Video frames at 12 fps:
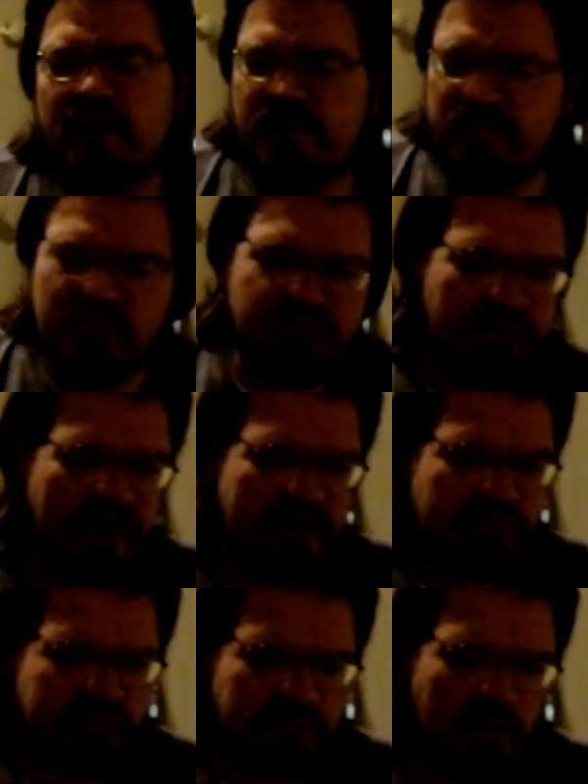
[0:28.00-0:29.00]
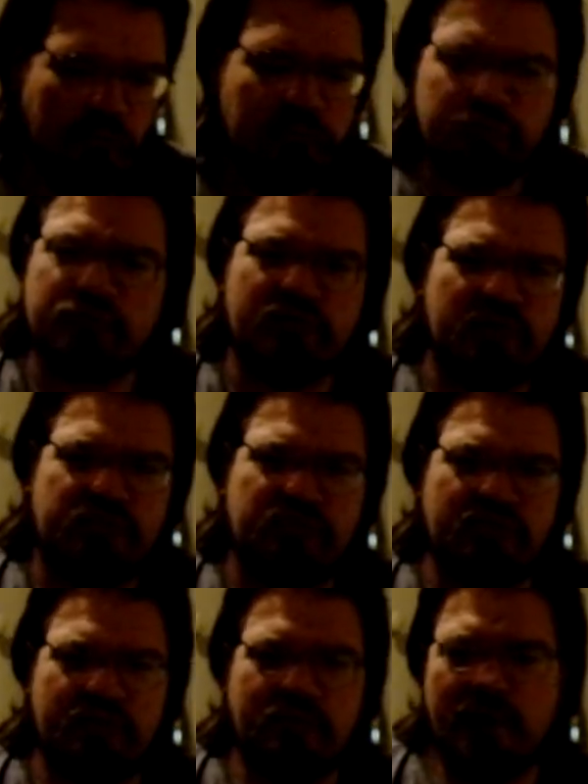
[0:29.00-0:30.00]
This came from an old
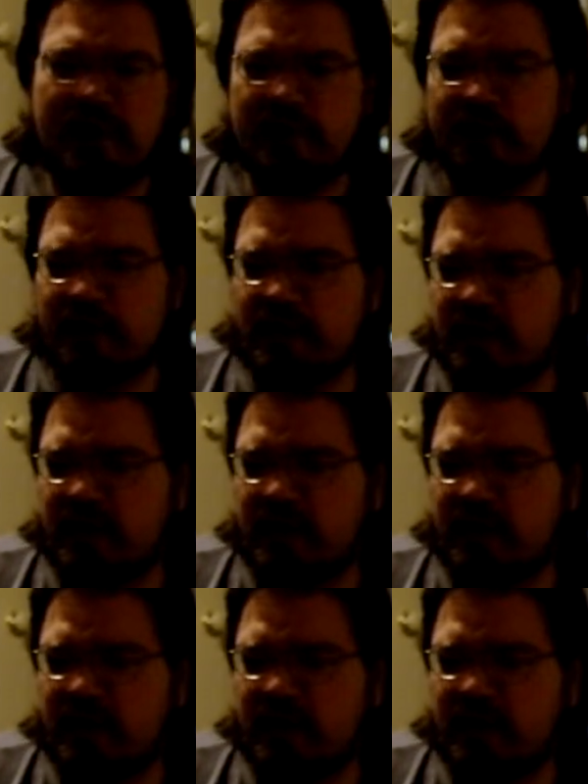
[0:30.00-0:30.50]
tradition where